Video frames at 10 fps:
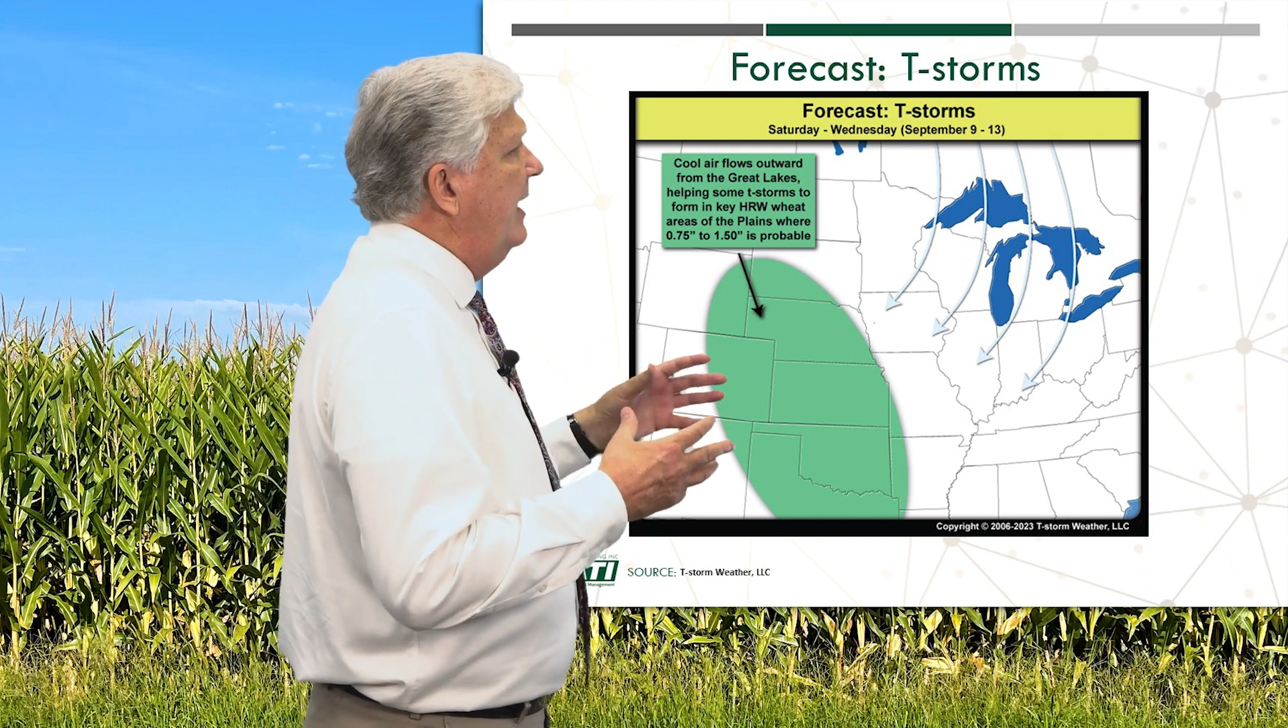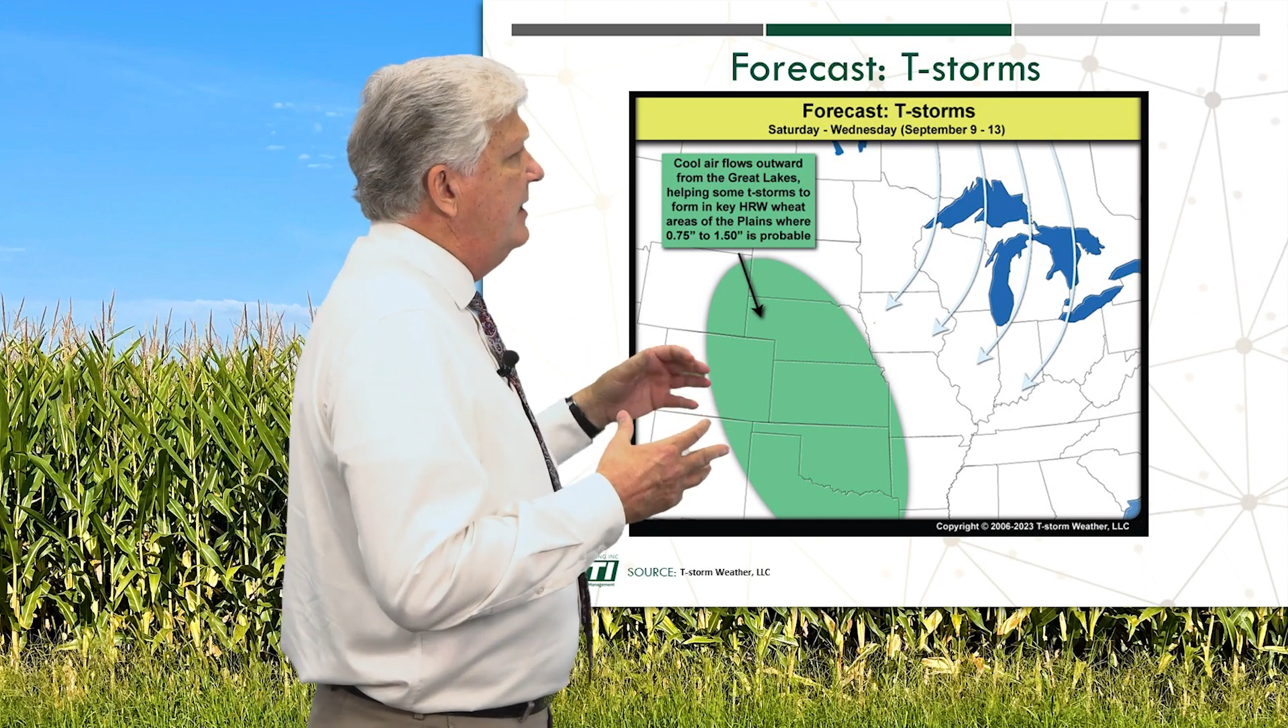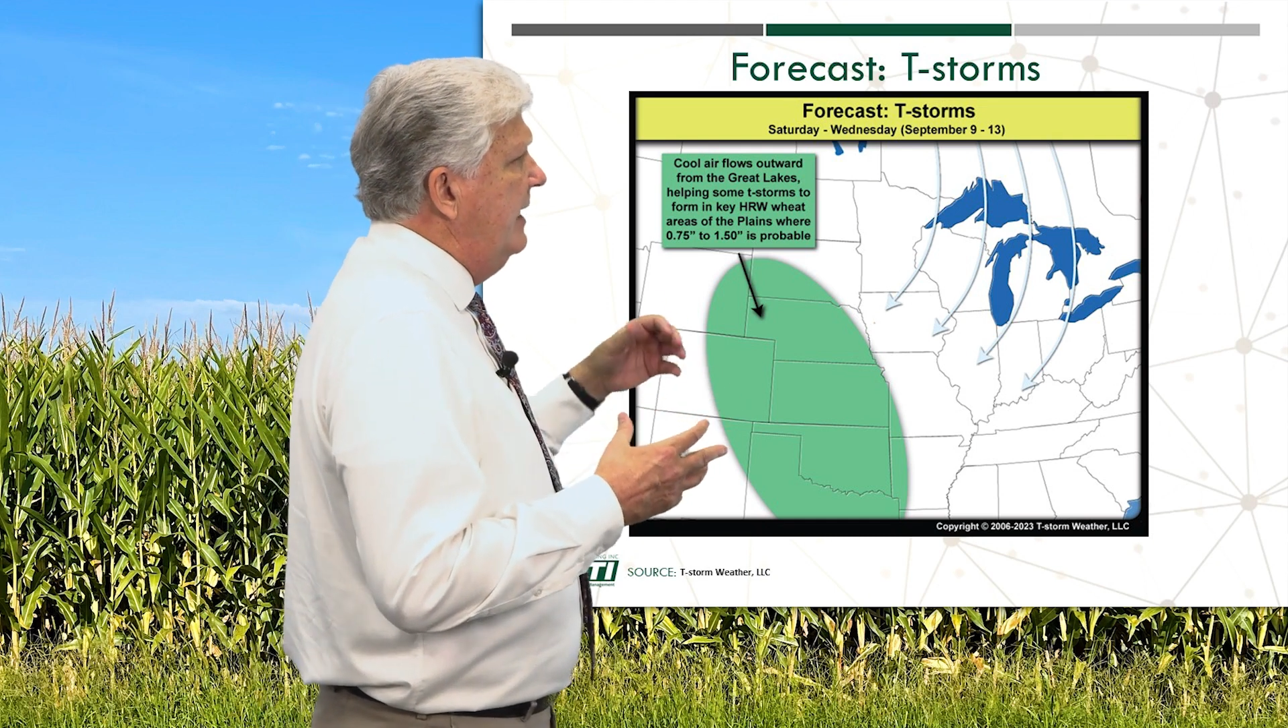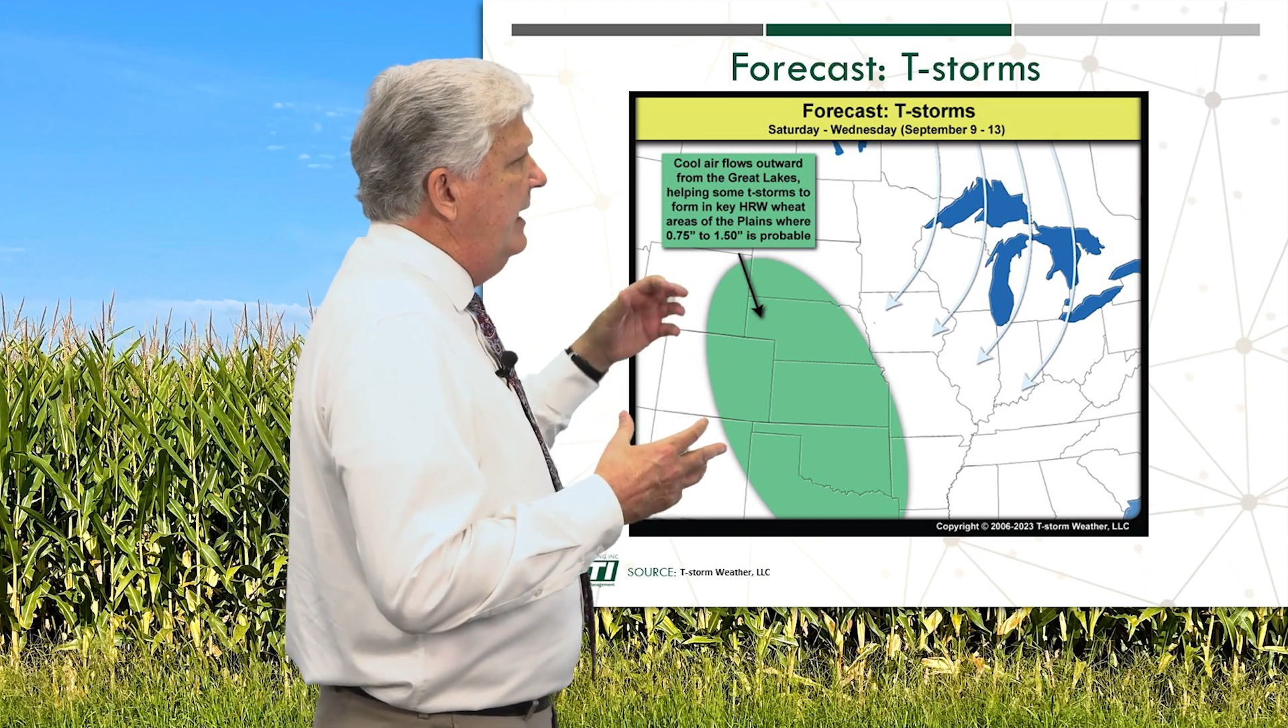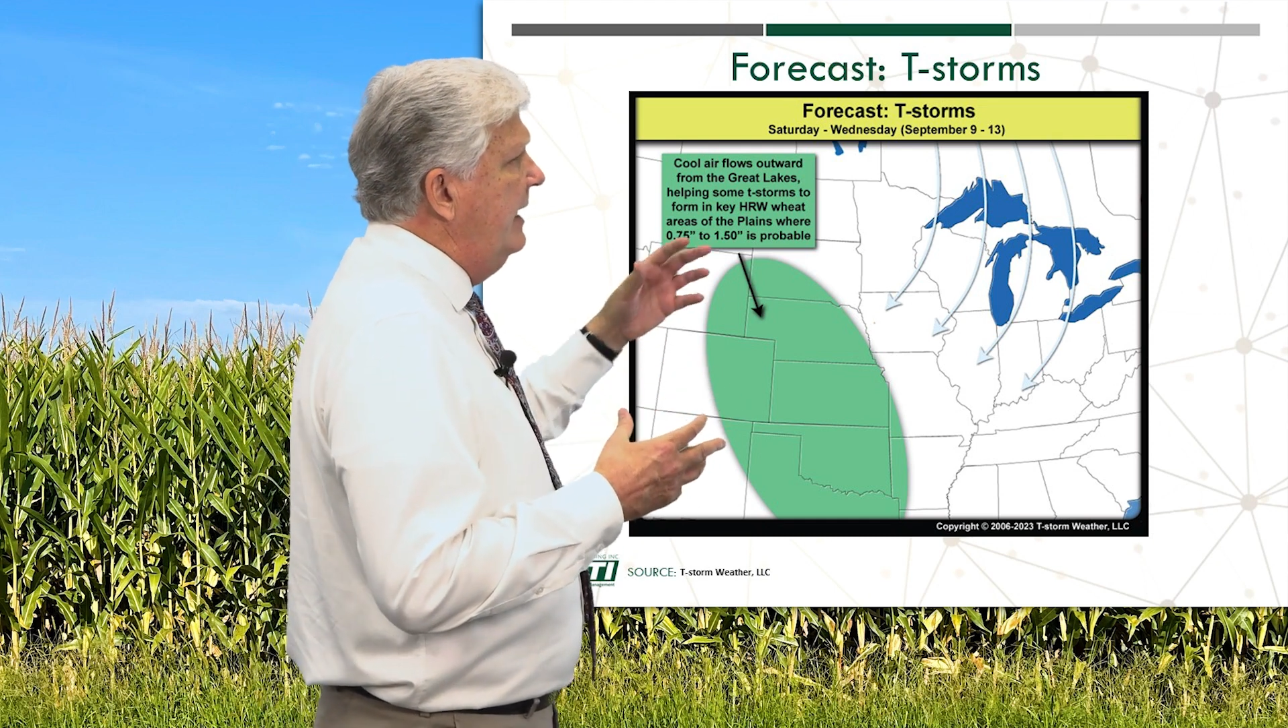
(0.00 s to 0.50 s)
and
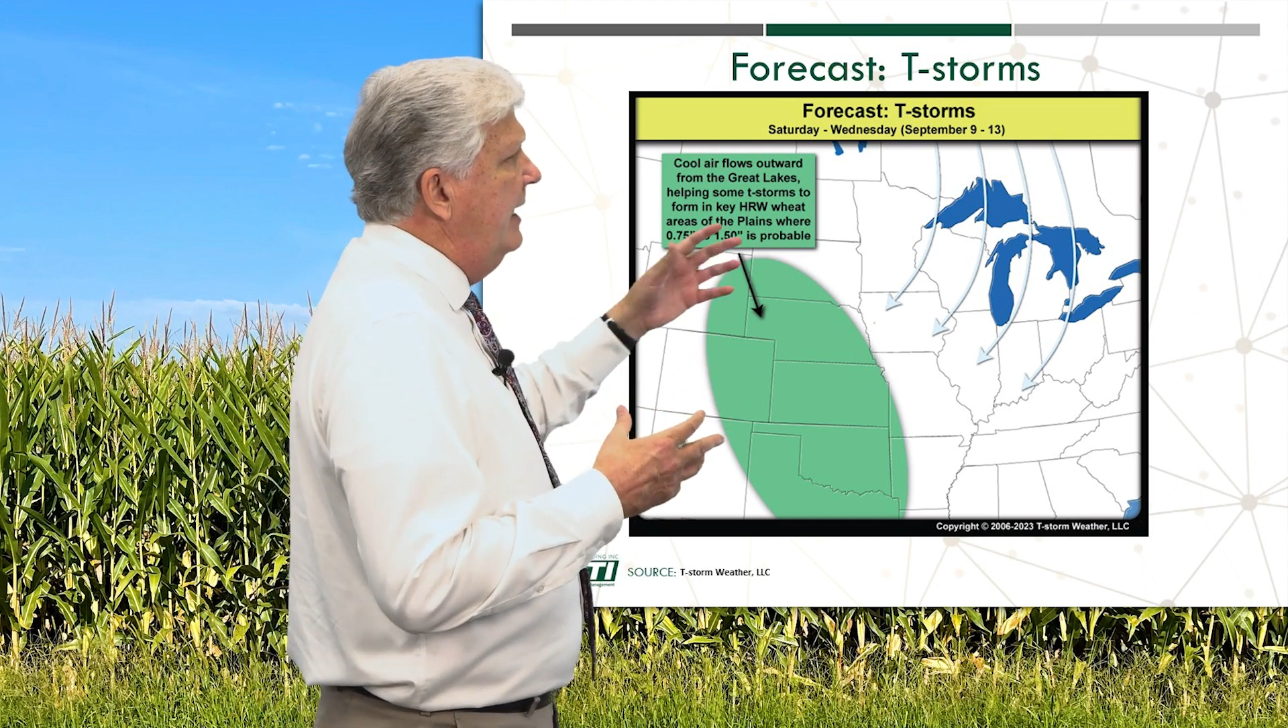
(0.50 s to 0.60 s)
extending